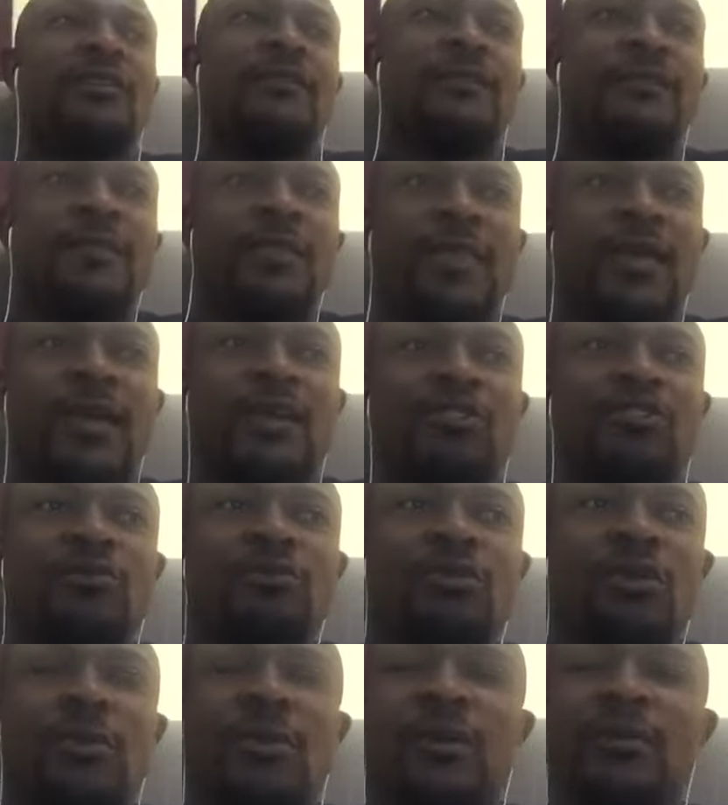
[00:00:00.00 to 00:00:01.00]
then you
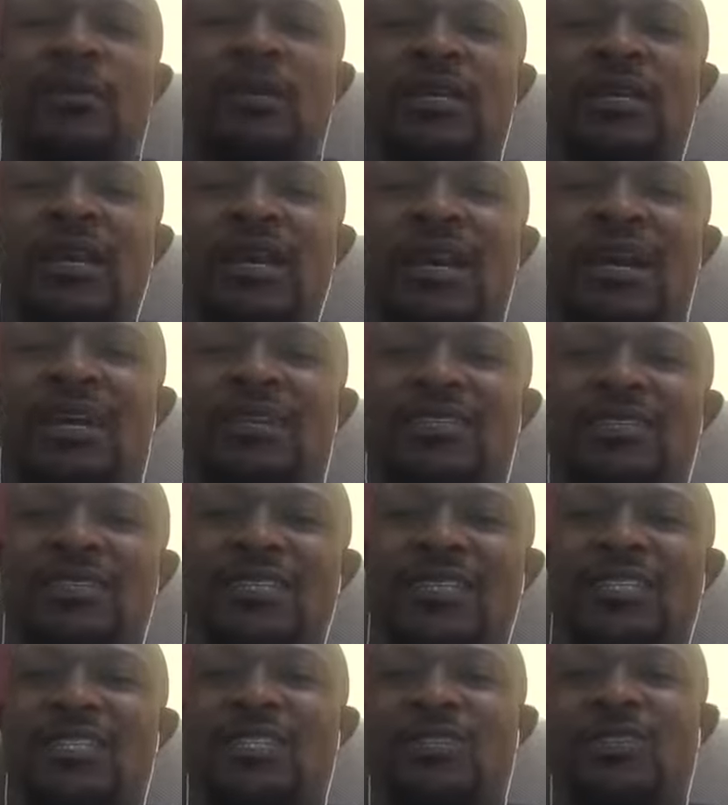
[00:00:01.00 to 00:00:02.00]
probably are
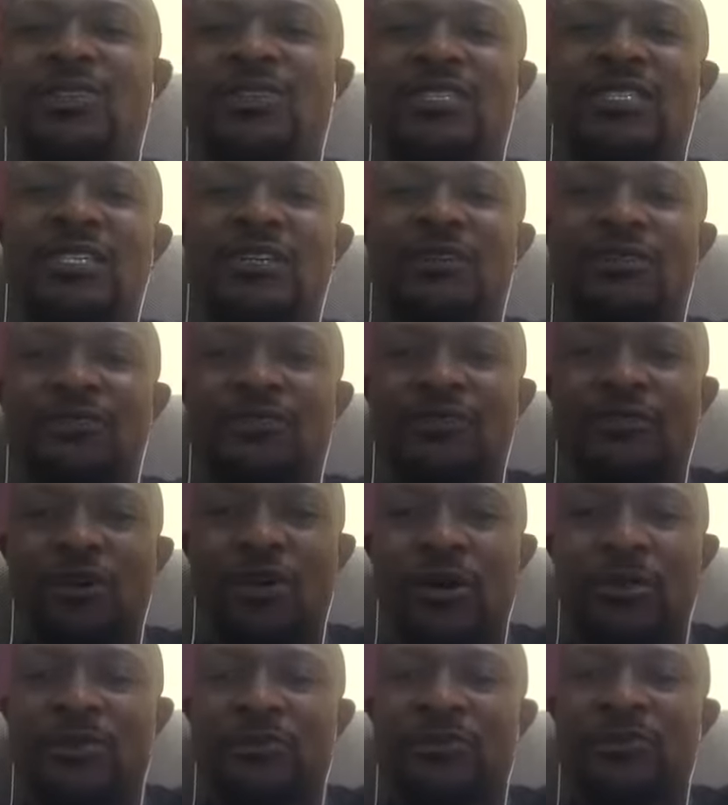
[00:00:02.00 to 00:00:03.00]
setting yourself
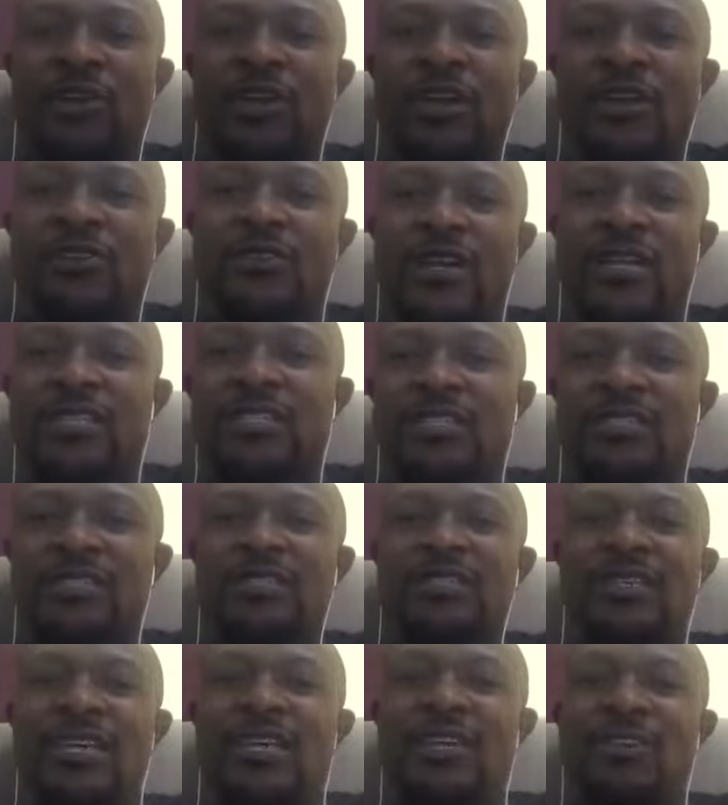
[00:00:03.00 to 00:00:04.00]
up for a crisis.
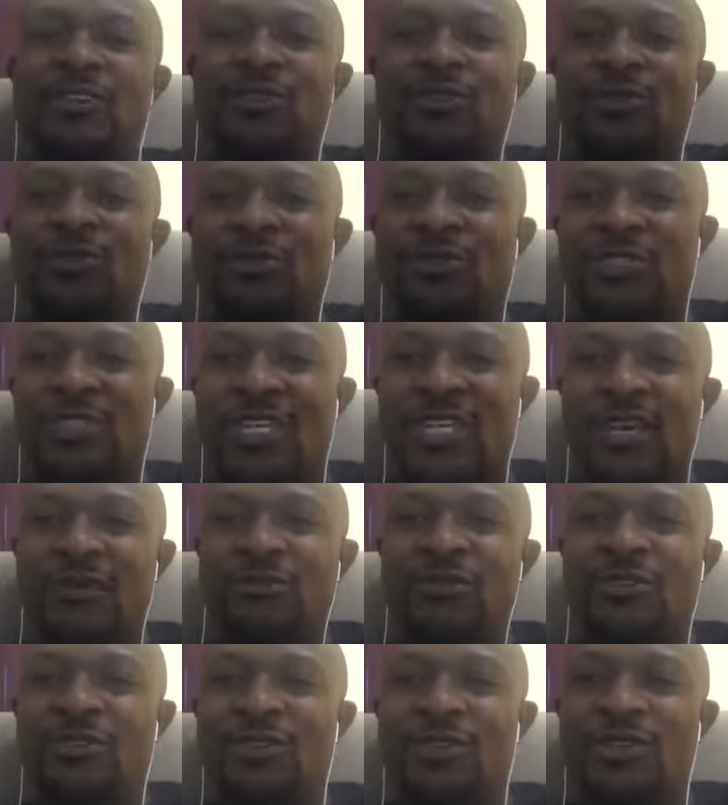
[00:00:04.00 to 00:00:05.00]
Thank you, Coach Kemi
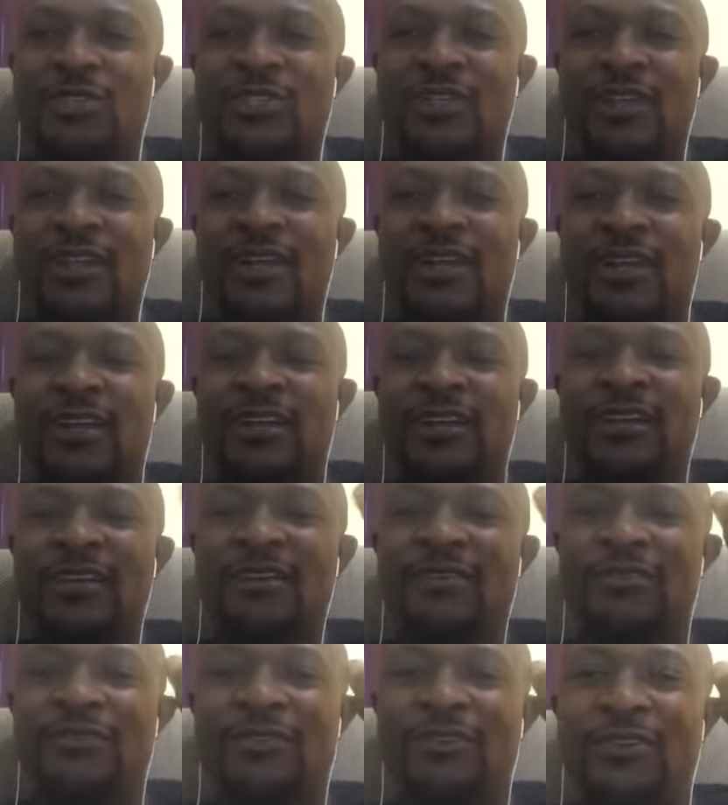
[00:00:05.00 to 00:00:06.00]
Oyesola
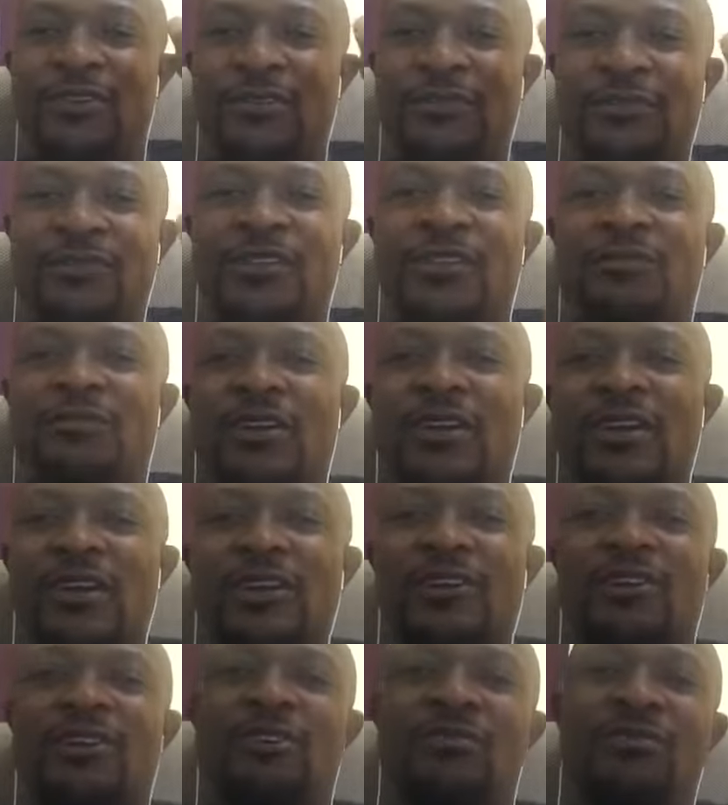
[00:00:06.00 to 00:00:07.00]
for your feedback and
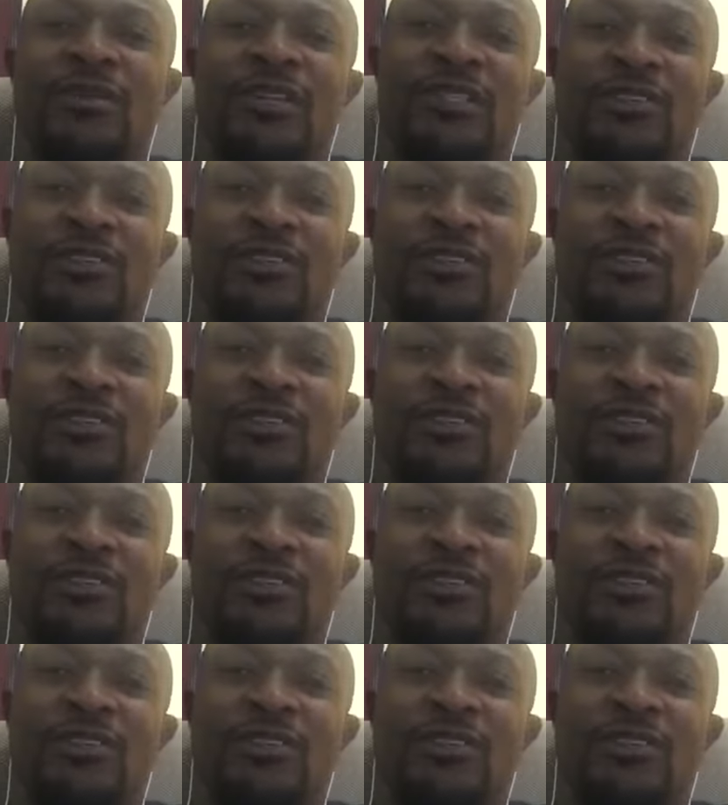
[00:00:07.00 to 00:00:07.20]
comment.